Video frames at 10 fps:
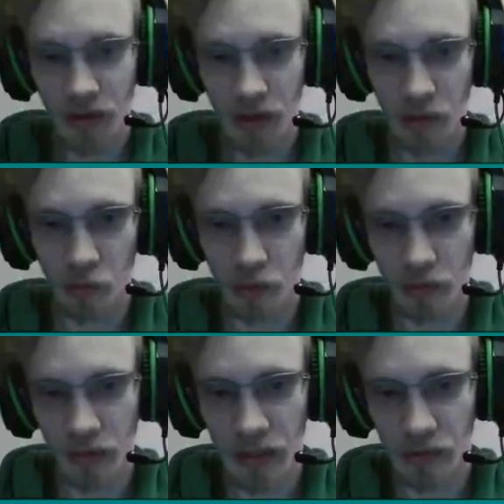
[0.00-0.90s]
it
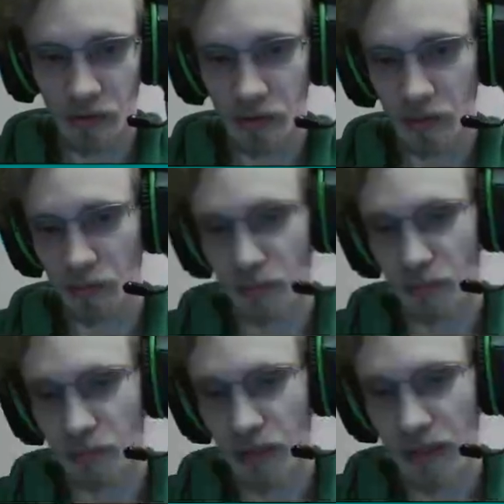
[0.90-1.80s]
won't actually
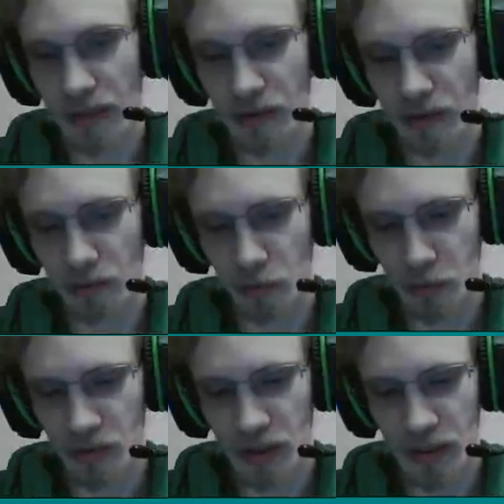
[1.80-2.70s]
play in
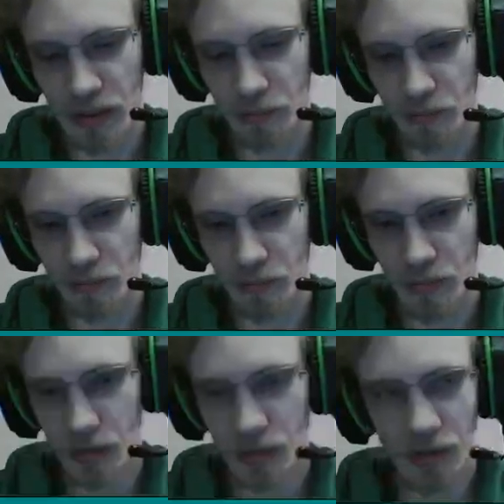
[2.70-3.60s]
real time.
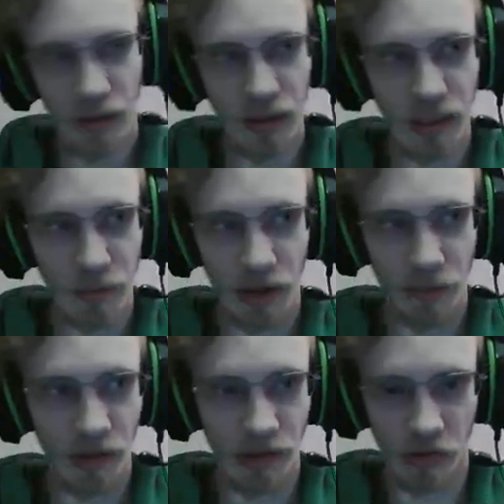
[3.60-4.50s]
That might
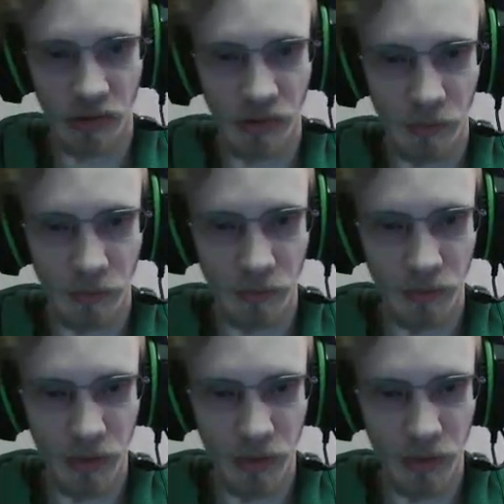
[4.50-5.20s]
have been just some